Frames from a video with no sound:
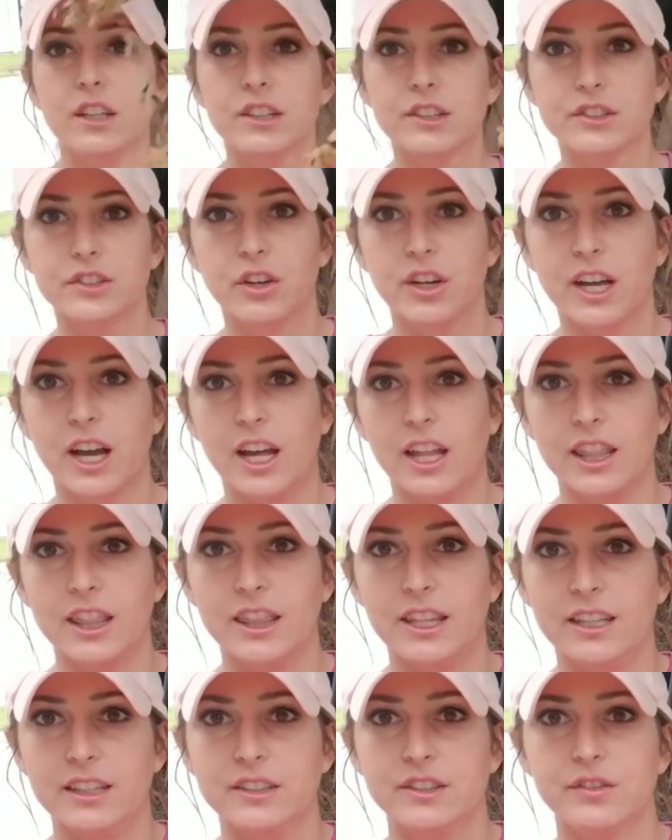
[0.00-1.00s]
So I got
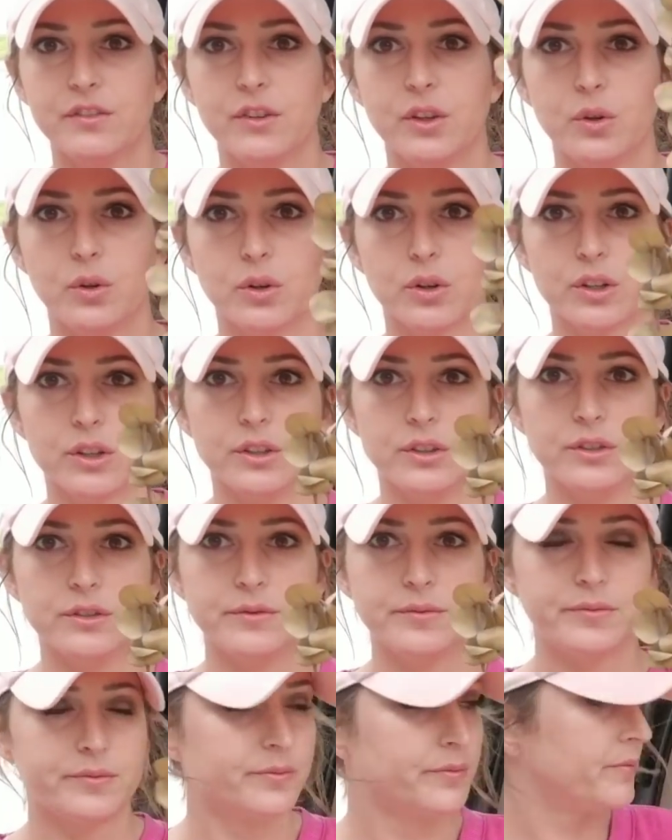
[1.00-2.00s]
this floral
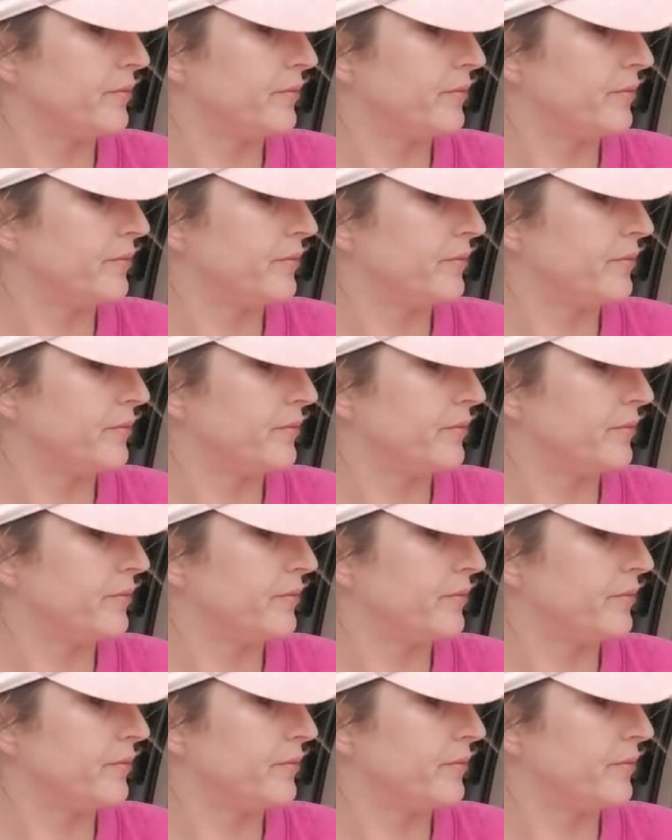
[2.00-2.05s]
